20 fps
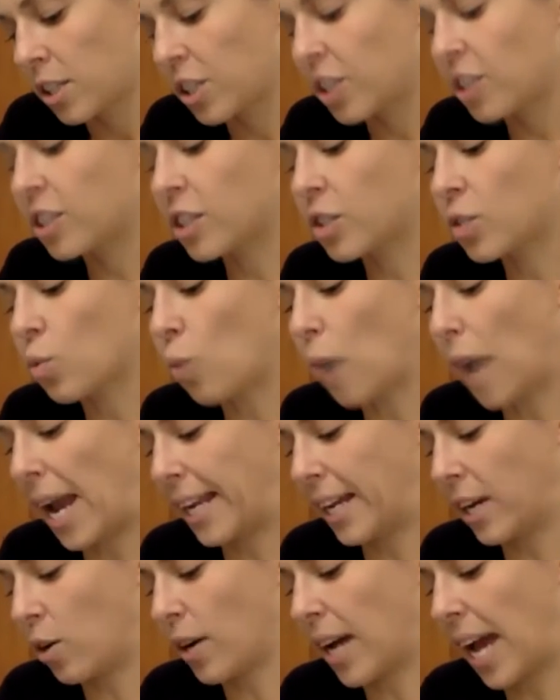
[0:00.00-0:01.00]
You're just
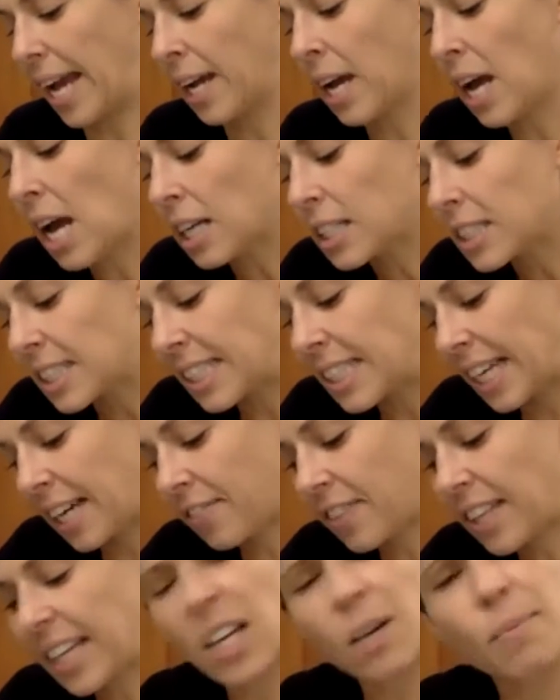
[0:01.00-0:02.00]
waiting, okay.
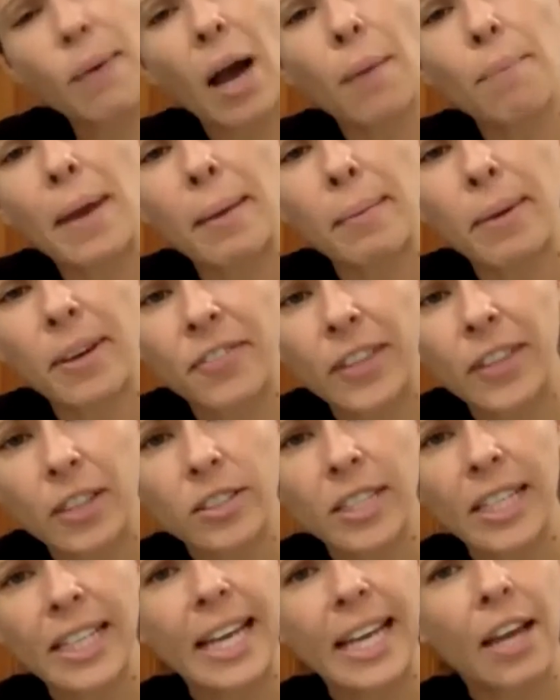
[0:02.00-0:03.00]
Think about maybe if
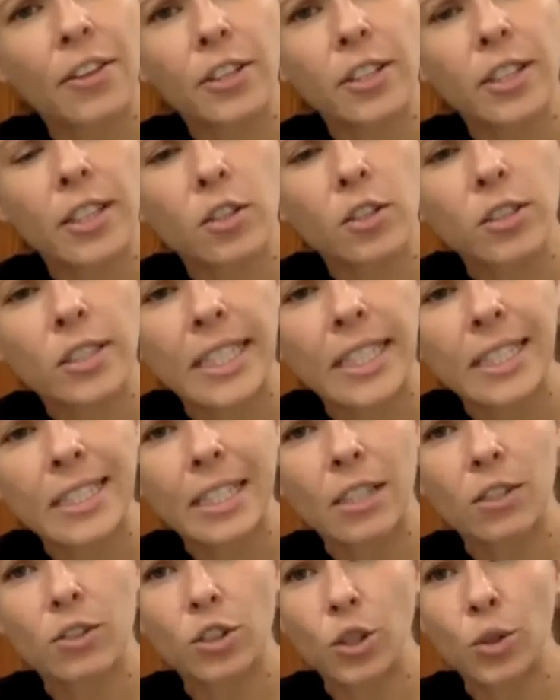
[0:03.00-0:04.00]
there's any other little
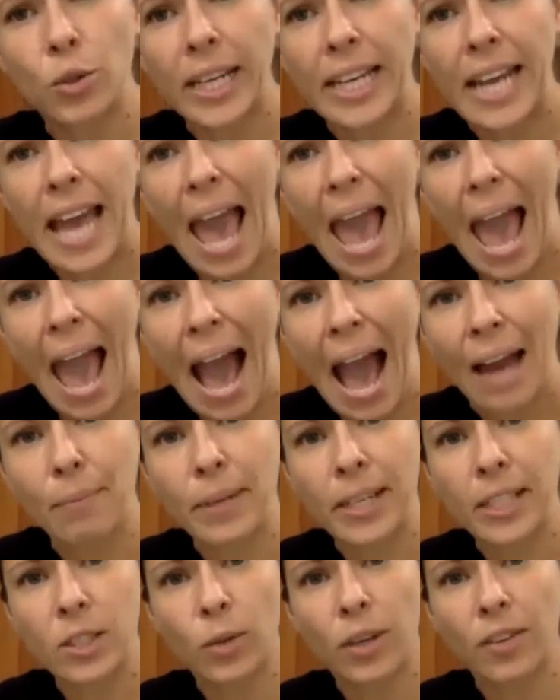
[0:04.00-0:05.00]
details you can add
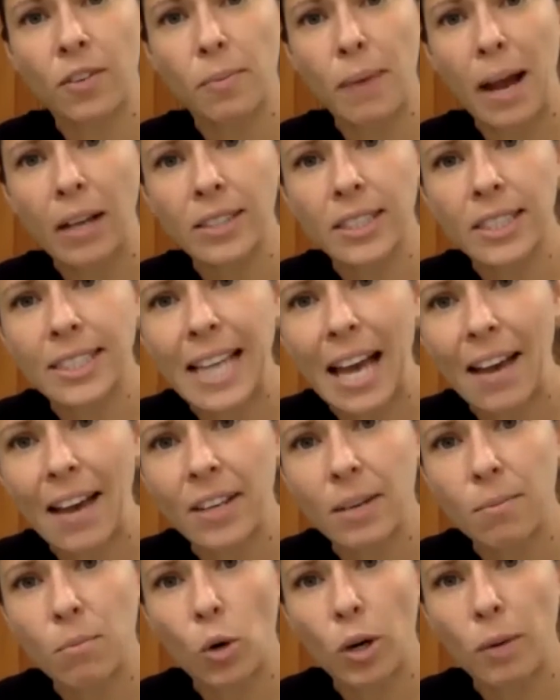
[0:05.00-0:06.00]
because we have about
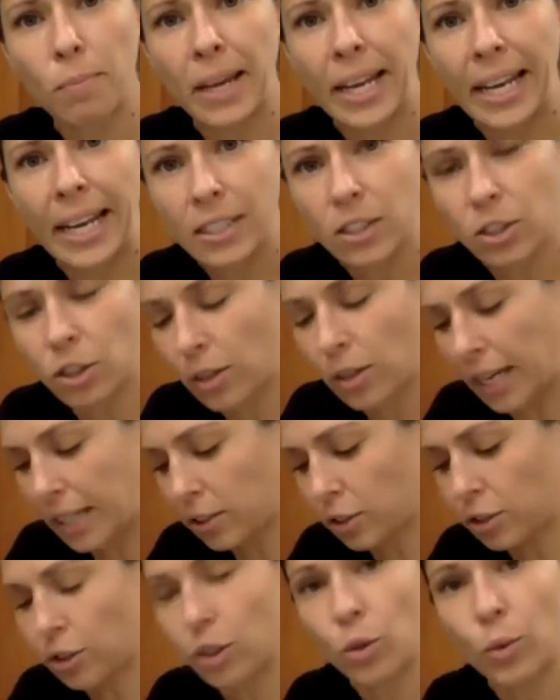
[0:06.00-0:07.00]
7 more minutes. You guys
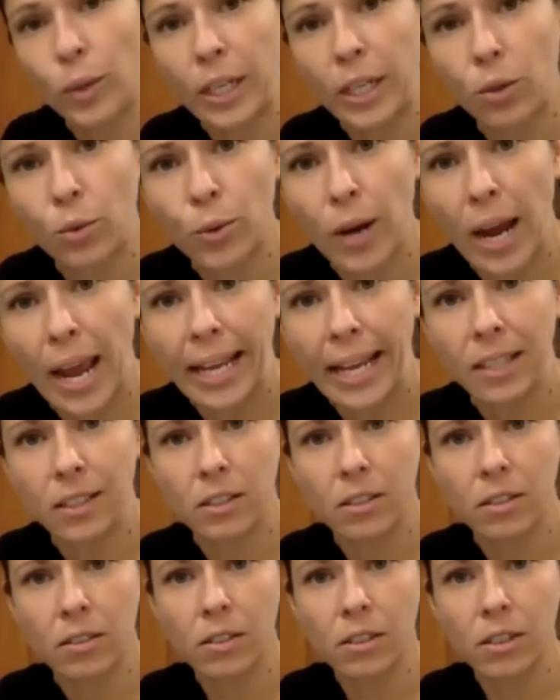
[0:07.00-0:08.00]
are doing great.
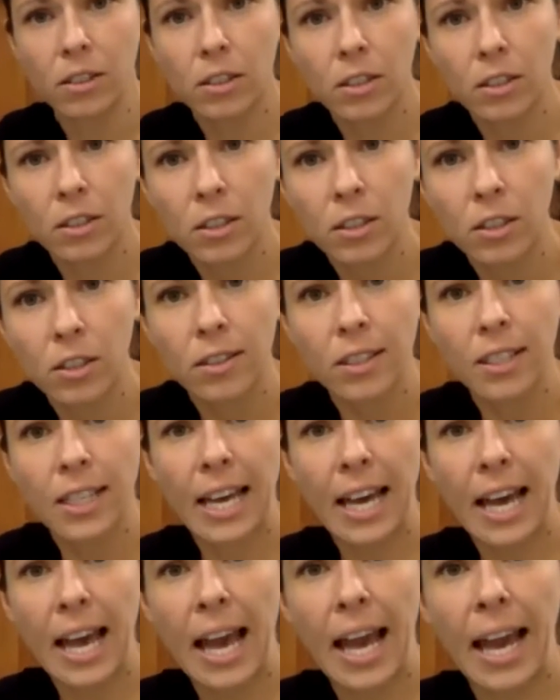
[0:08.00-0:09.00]

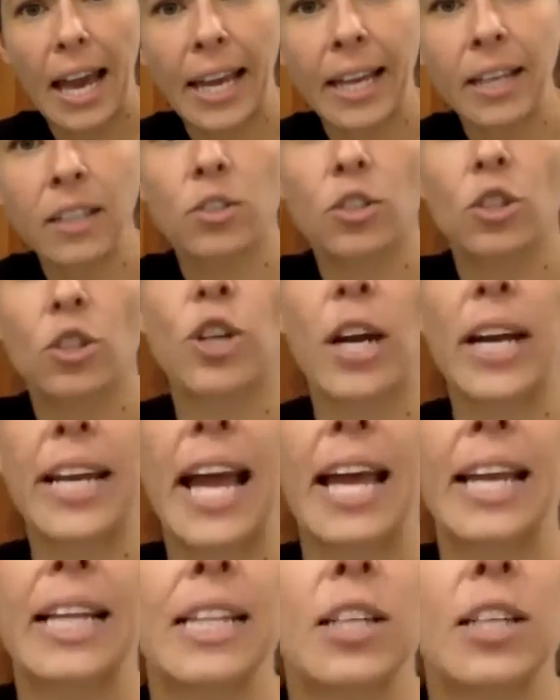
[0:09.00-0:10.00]
Okay, so try to add a